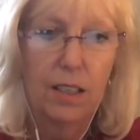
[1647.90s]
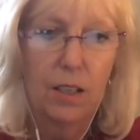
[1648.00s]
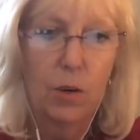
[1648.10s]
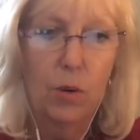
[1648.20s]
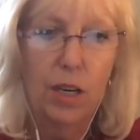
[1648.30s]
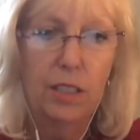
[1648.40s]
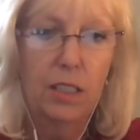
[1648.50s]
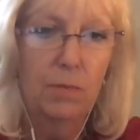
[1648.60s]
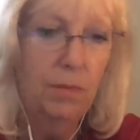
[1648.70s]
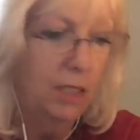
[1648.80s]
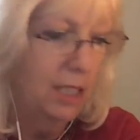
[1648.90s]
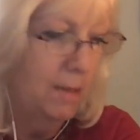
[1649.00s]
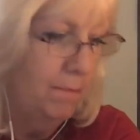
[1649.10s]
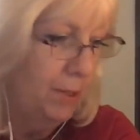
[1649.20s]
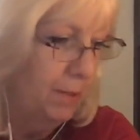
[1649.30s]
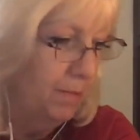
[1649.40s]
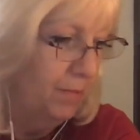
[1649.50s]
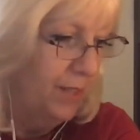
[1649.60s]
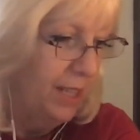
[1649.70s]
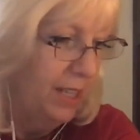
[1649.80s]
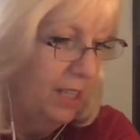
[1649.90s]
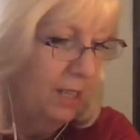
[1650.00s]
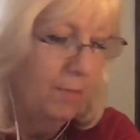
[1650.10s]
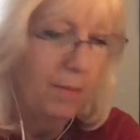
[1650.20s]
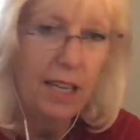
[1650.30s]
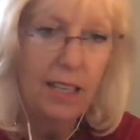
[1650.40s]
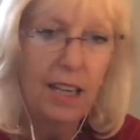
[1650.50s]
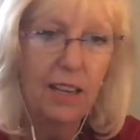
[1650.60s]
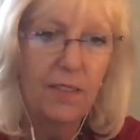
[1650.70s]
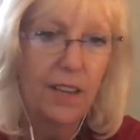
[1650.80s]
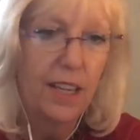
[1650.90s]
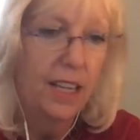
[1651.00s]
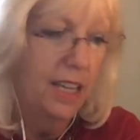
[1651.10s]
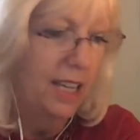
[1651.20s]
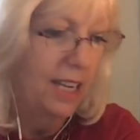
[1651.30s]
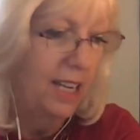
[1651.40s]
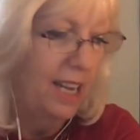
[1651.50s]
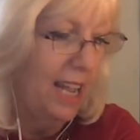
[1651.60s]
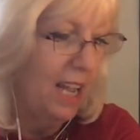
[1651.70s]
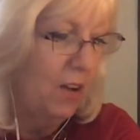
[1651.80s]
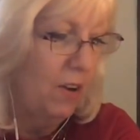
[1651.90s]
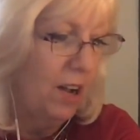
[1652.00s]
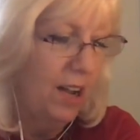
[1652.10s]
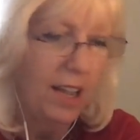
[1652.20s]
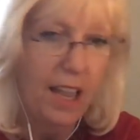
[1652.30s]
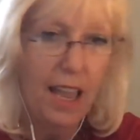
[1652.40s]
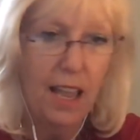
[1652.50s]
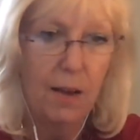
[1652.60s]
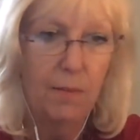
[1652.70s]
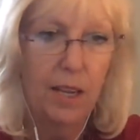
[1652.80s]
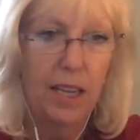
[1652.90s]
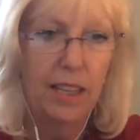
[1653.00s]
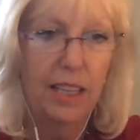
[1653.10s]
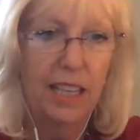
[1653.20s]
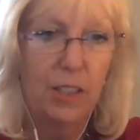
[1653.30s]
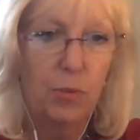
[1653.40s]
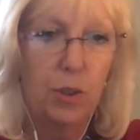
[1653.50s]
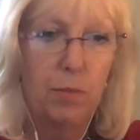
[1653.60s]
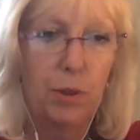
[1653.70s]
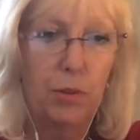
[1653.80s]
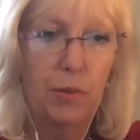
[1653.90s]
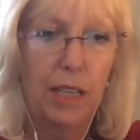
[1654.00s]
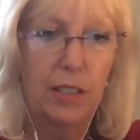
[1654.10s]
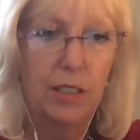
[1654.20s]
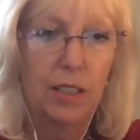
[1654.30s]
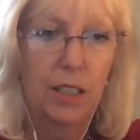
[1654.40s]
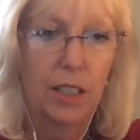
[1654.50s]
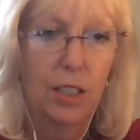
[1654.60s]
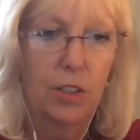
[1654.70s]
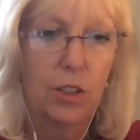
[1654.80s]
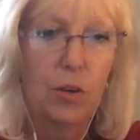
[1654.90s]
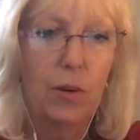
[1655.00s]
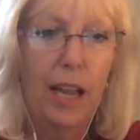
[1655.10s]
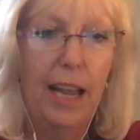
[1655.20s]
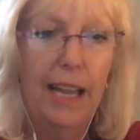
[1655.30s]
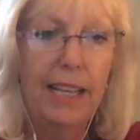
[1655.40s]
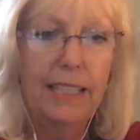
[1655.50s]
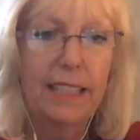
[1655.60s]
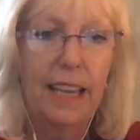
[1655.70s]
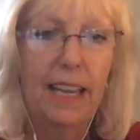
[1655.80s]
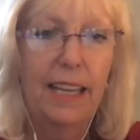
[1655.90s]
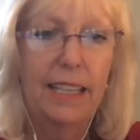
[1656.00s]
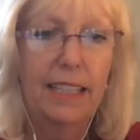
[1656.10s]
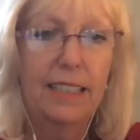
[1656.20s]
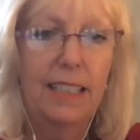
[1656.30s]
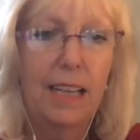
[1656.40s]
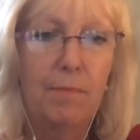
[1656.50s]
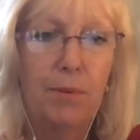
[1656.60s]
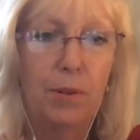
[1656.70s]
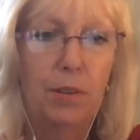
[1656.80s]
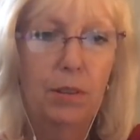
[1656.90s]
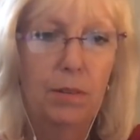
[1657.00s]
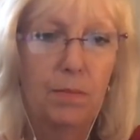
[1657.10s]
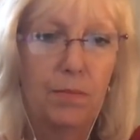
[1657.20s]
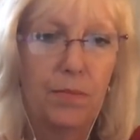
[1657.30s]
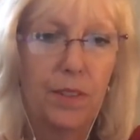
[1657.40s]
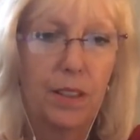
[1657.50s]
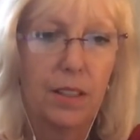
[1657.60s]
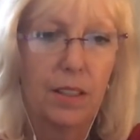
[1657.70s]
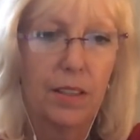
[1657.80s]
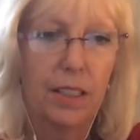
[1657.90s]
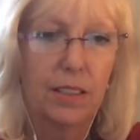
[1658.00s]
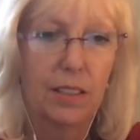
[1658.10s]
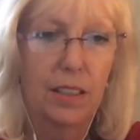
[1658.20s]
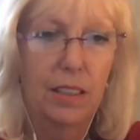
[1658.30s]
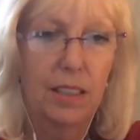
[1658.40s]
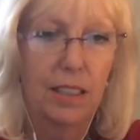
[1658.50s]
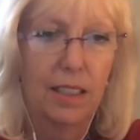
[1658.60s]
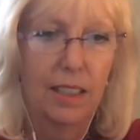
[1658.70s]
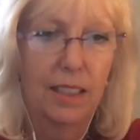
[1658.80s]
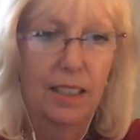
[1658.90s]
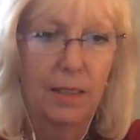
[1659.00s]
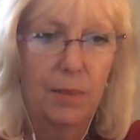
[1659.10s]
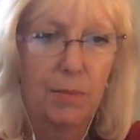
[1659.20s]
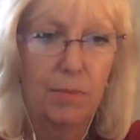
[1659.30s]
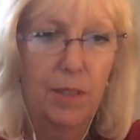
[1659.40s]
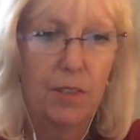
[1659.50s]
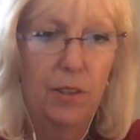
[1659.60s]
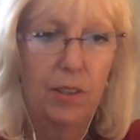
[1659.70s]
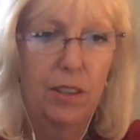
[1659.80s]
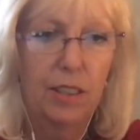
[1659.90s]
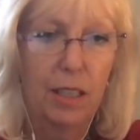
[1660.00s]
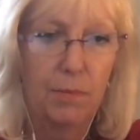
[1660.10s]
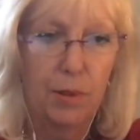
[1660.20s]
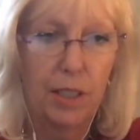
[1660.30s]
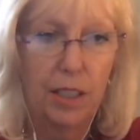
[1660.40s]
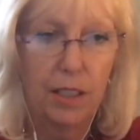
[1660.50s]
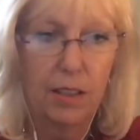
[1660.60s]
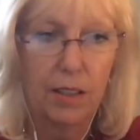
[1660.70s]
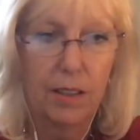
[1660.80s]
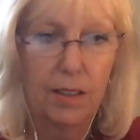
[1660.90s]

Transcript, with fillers: quantum leap in my life and now I am, and then that's where you put the rest. So as an example, okay, so let's, I'm going to give you an example here.